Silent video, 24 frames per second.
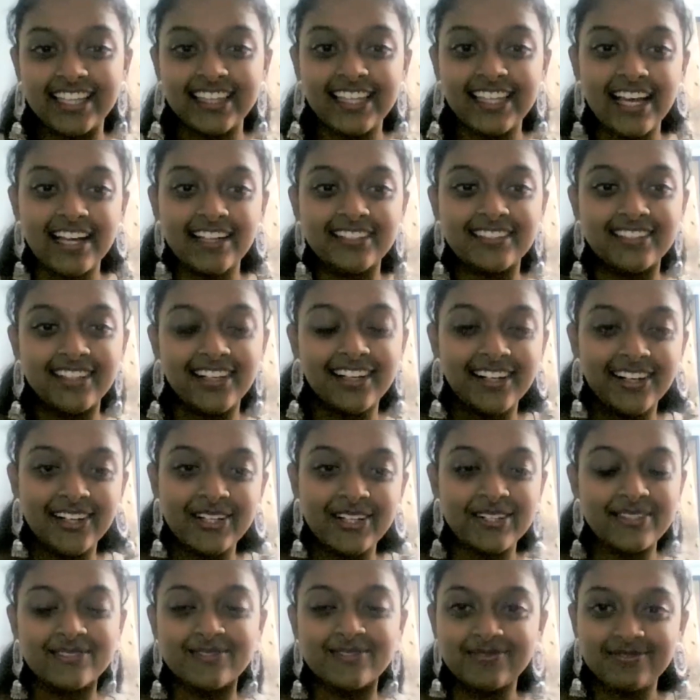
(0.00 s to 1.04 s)

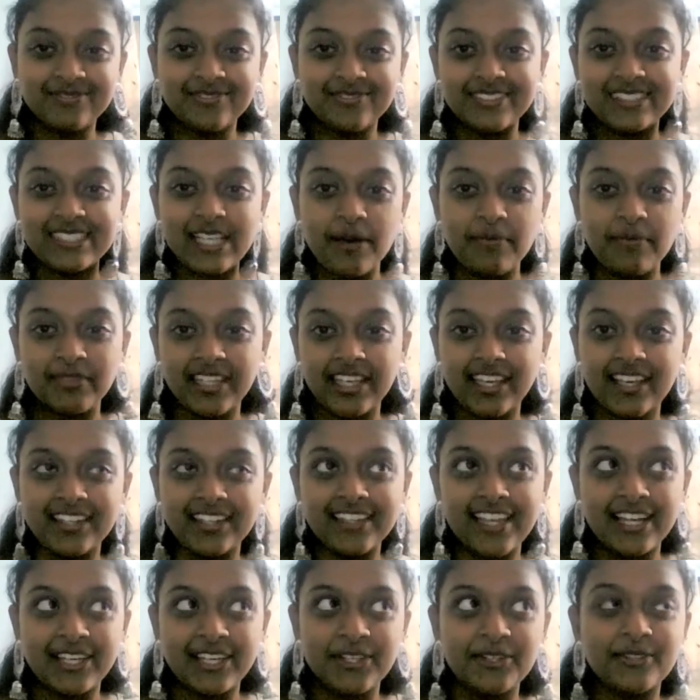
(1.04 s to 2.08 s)
that
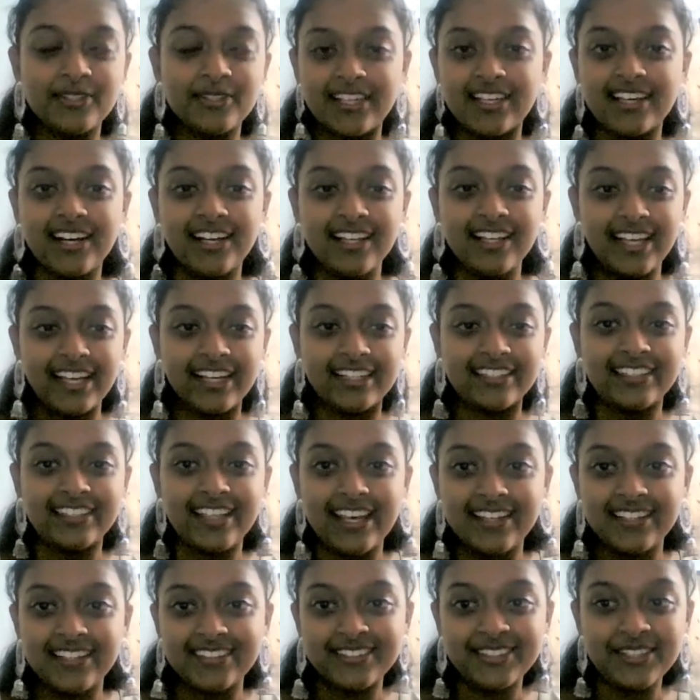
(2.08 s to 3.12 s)
something that you recollect
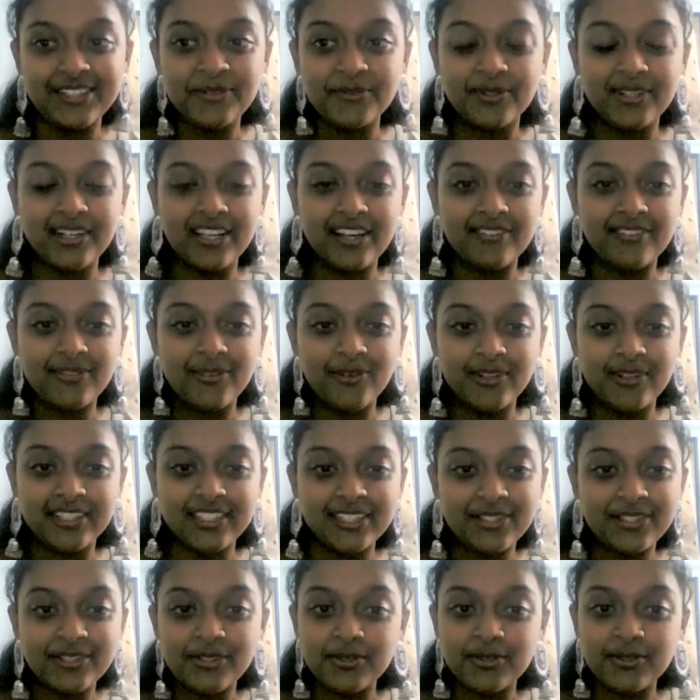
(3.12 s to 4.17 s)
and you would have
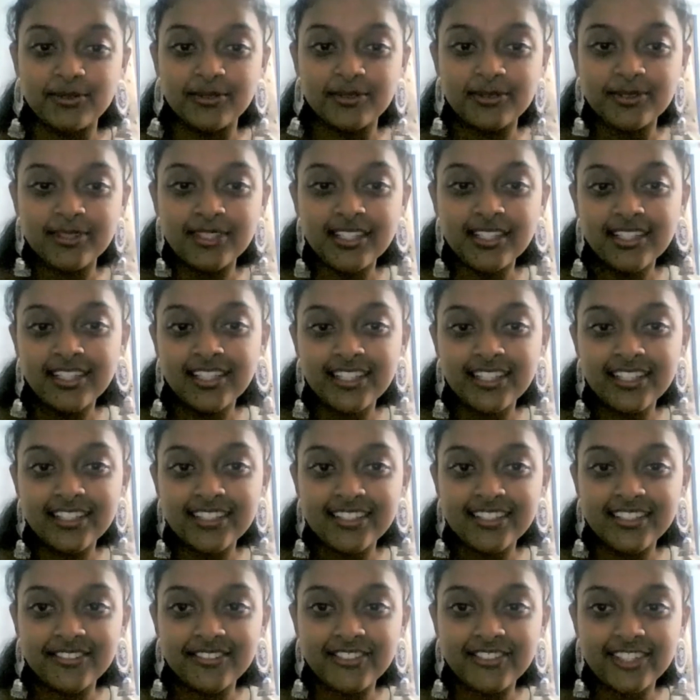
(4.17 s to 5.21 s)
wanted to do
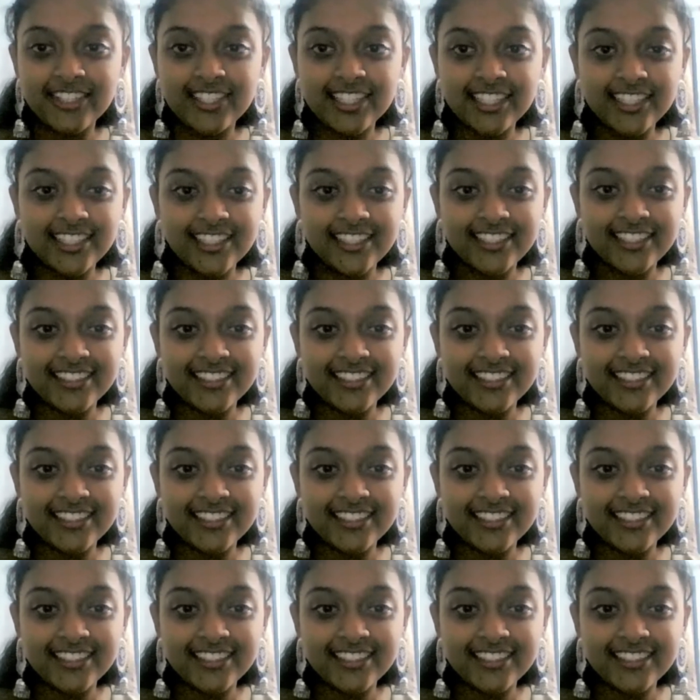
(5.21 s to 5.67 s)
differently?